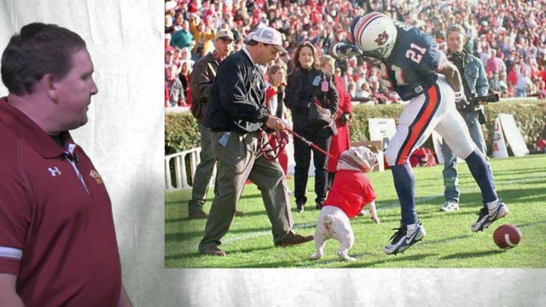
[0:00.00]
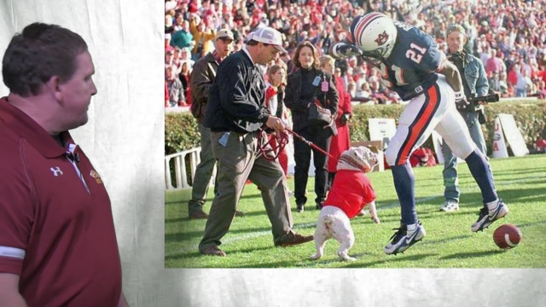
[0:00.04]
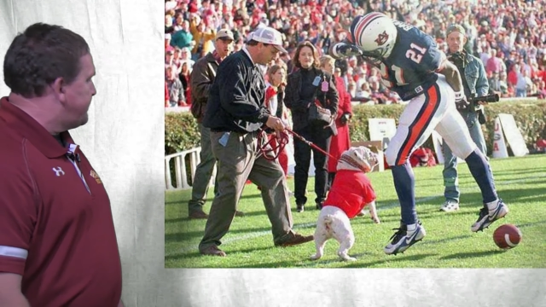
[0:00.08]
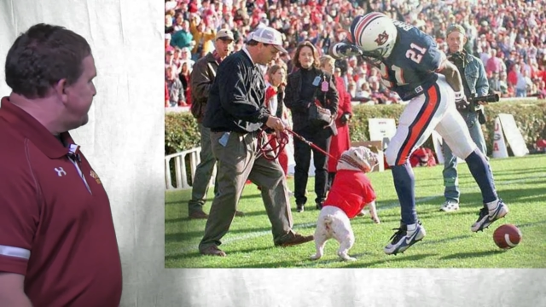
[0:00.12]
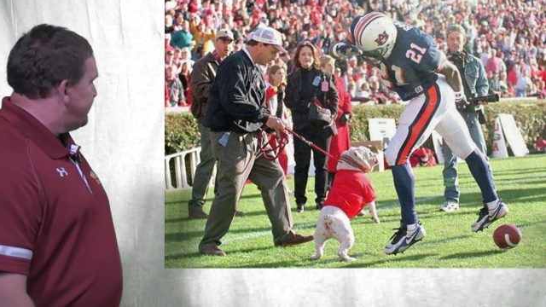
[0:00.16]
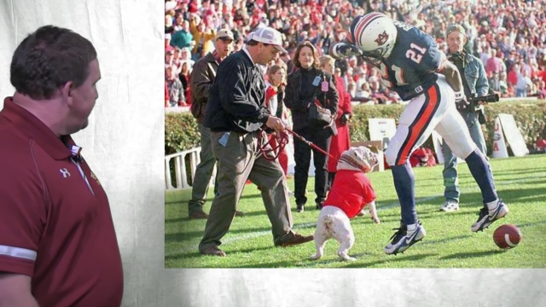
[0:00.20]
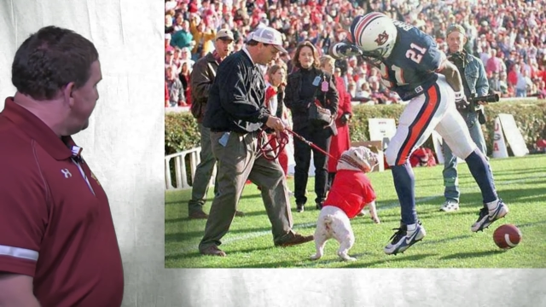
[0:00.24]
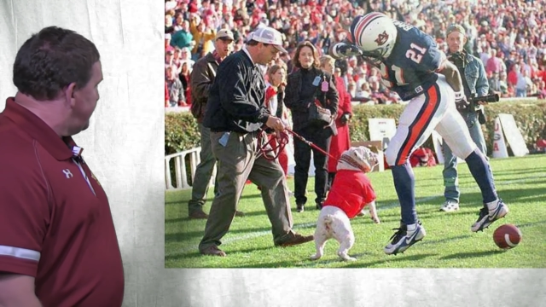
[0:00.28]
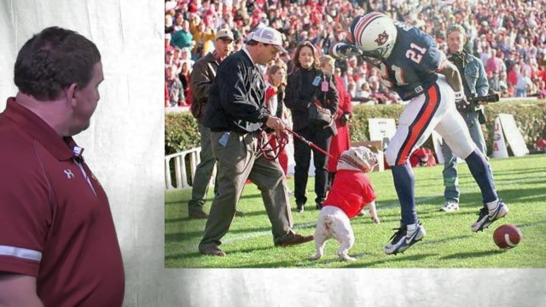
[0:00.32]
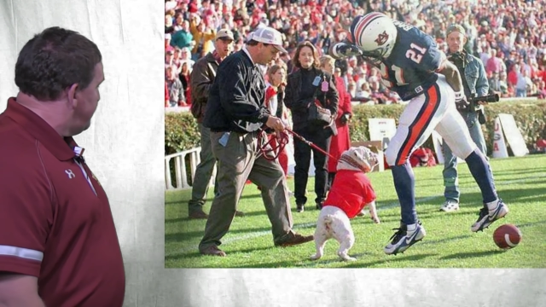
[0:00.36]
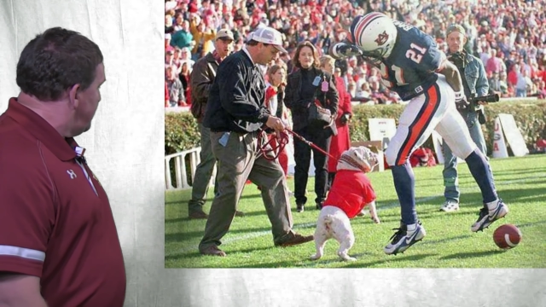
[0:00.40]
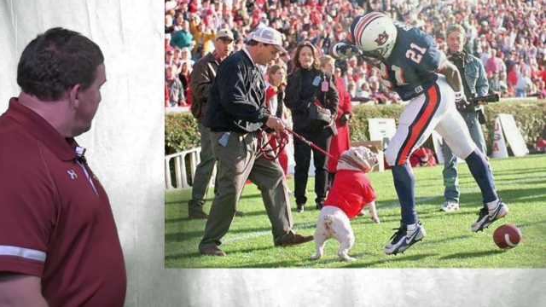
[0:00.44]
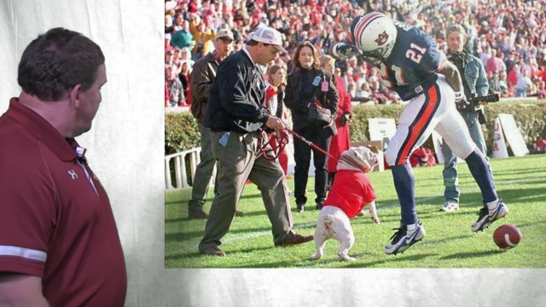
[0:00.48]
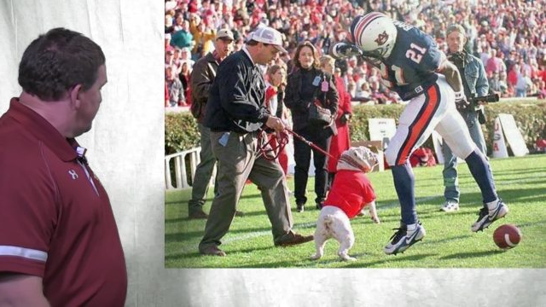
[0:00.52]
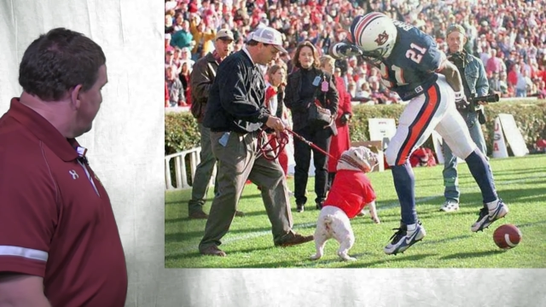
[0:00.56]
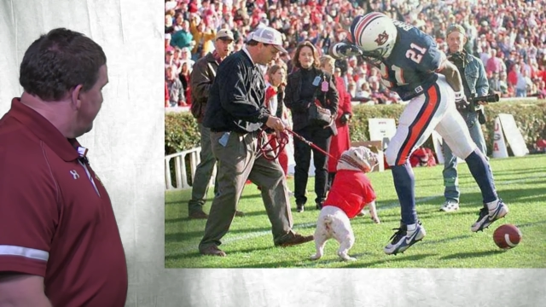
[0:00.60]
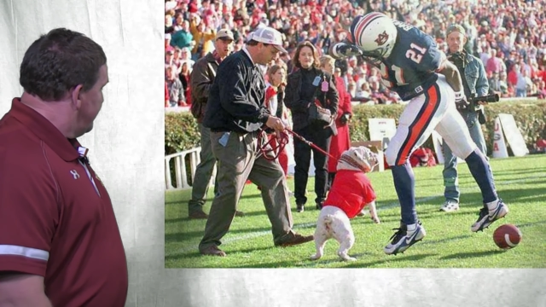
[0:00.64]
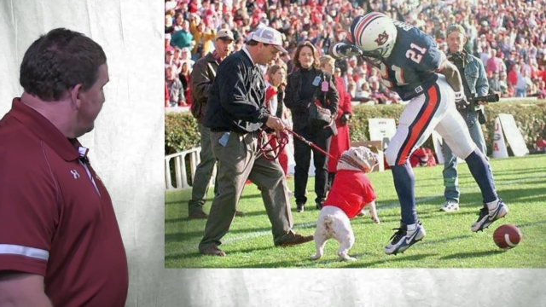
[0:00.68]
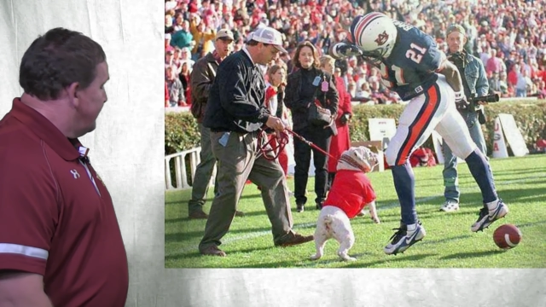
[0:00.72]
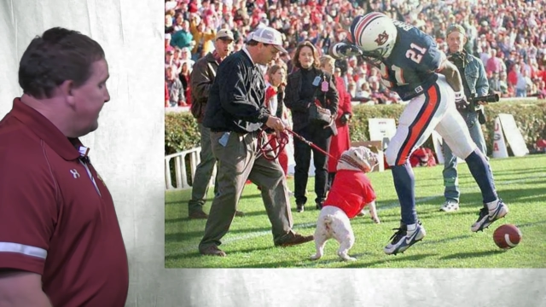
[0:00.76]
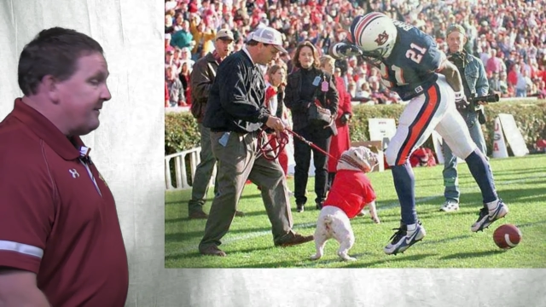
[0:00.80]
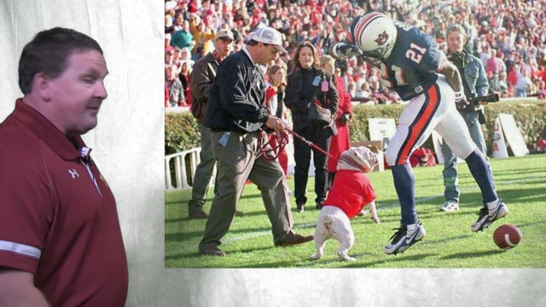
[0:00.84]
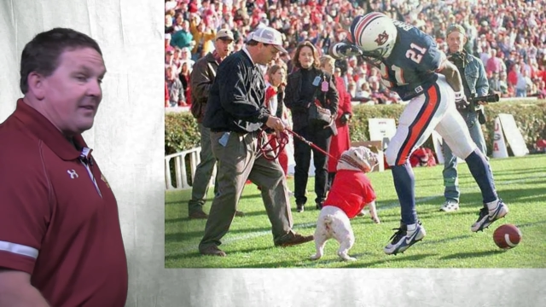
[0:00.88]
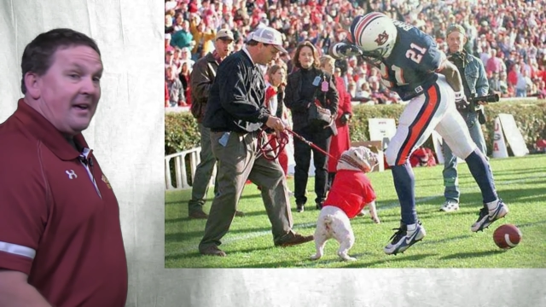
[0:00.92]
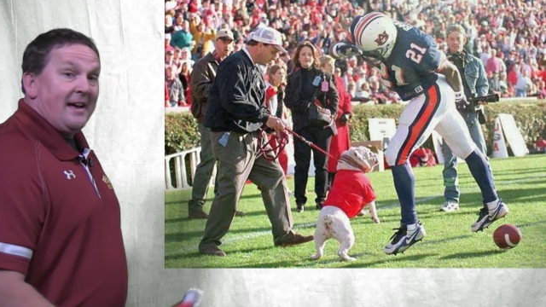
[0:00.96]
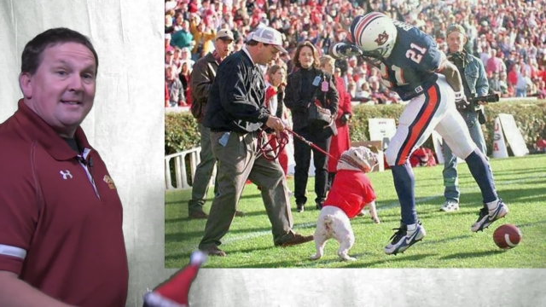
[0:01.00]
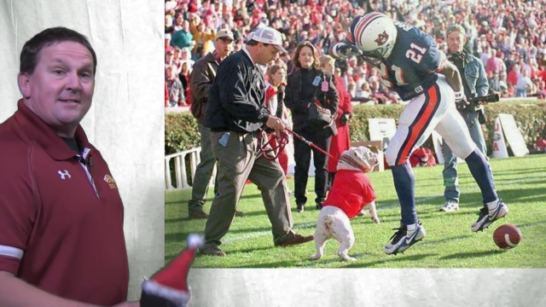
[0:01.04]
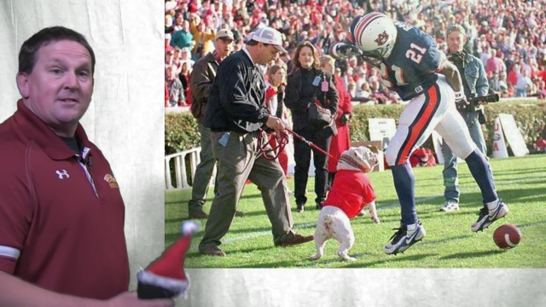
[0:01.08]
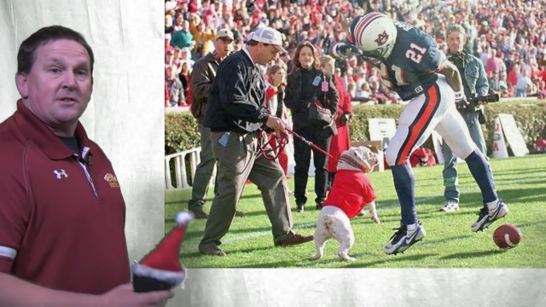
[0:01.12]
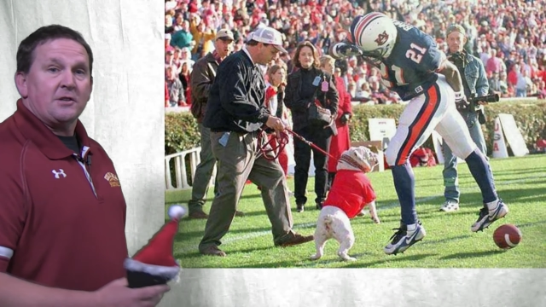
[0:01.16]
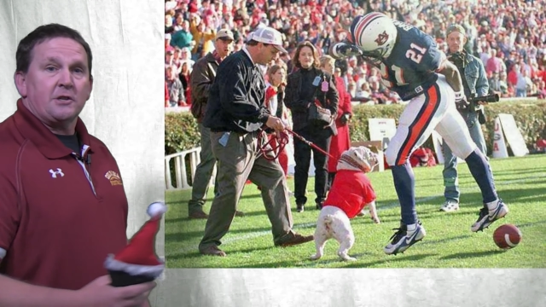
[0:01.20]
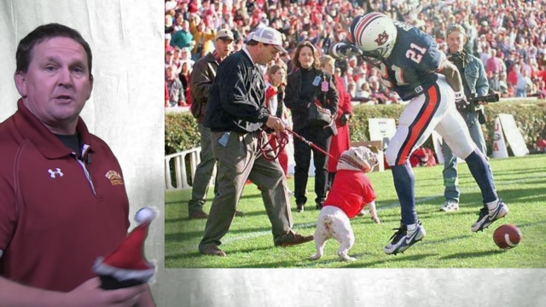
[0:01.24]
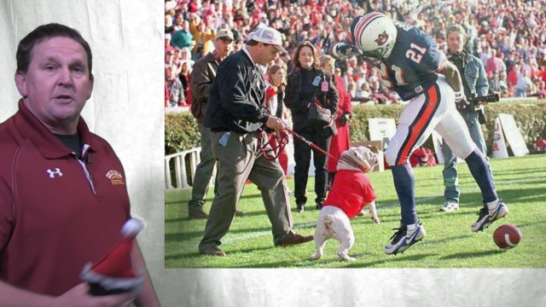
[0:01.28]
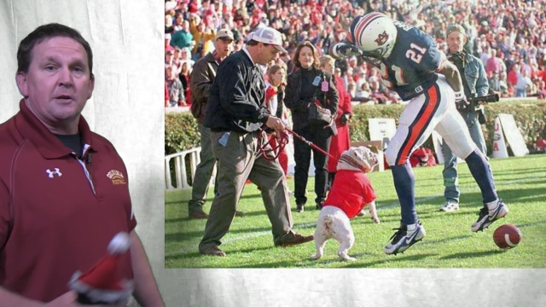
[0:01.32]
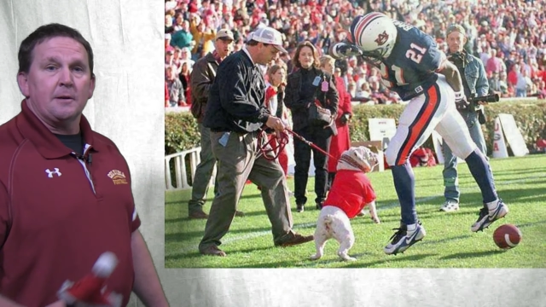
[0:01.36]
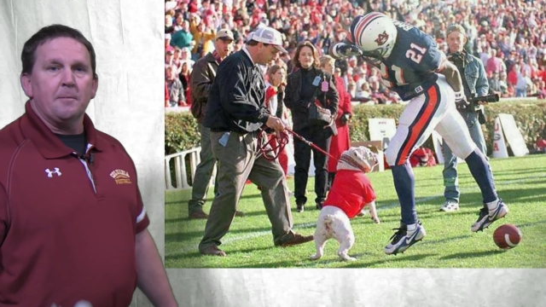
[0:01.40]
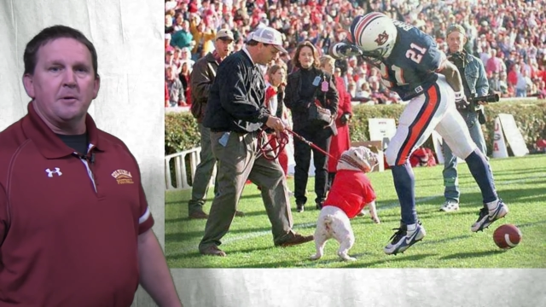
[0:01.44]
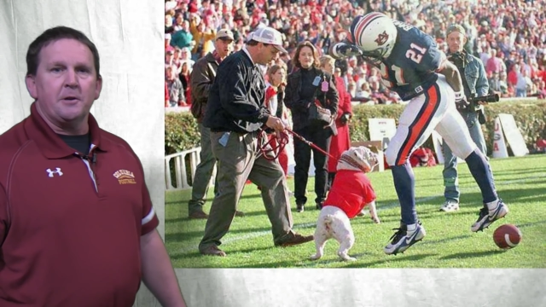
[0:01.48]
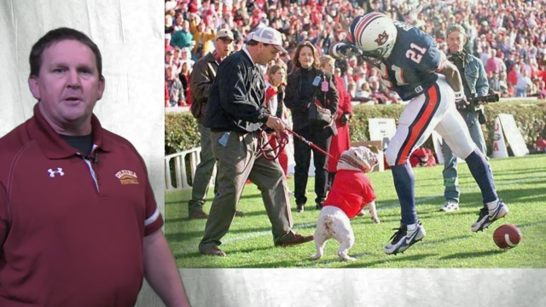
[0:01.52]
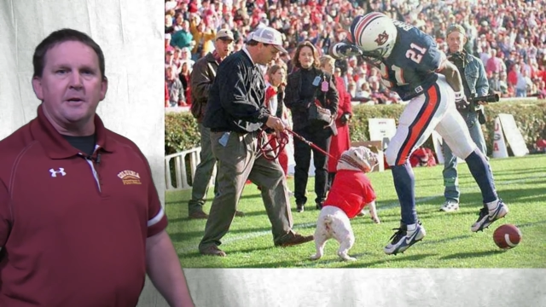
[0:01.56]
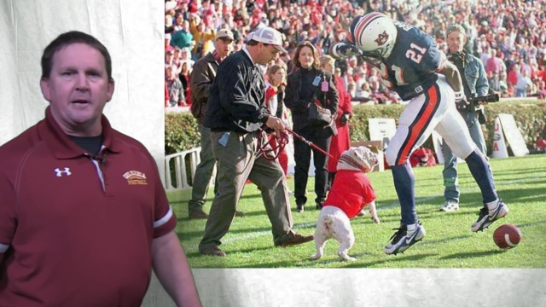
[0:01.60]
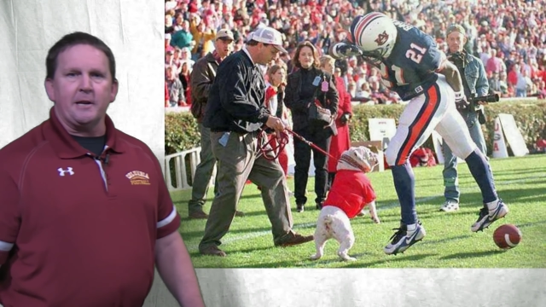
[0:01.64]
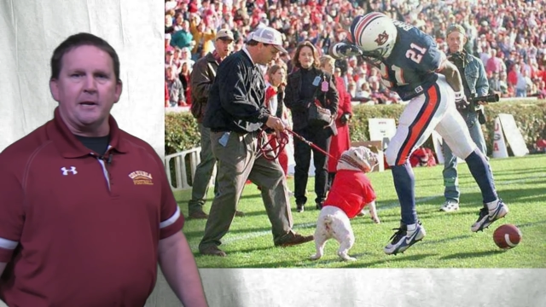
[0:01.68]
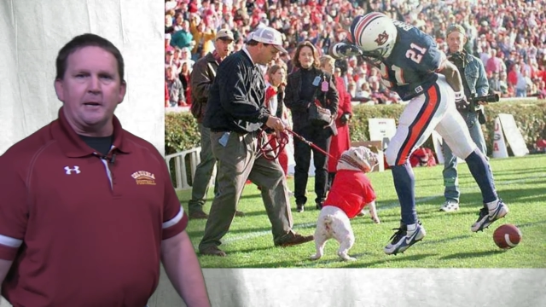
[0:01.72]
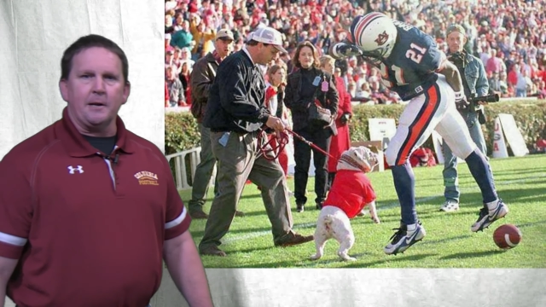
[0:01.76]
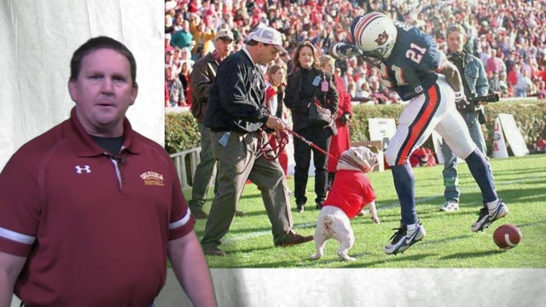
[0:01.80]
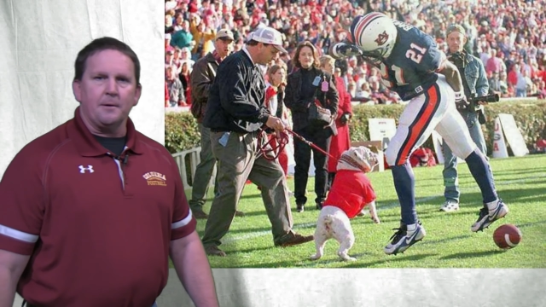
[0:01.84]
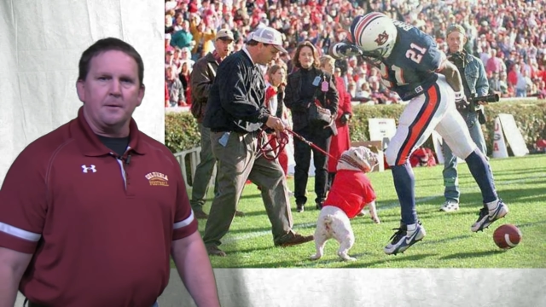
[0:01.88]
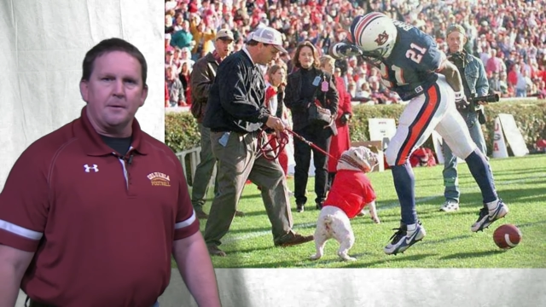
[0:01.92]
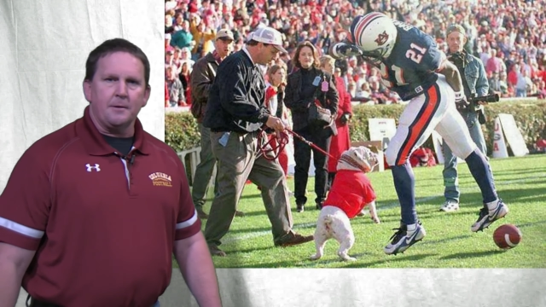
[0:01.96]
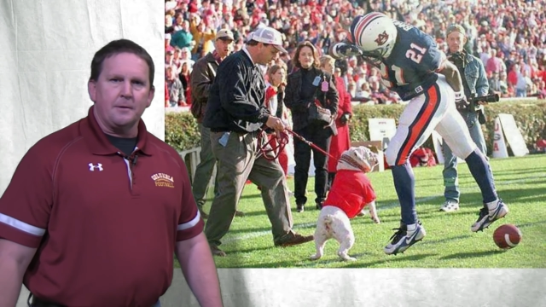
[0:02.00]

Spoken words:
team, that's intimidating.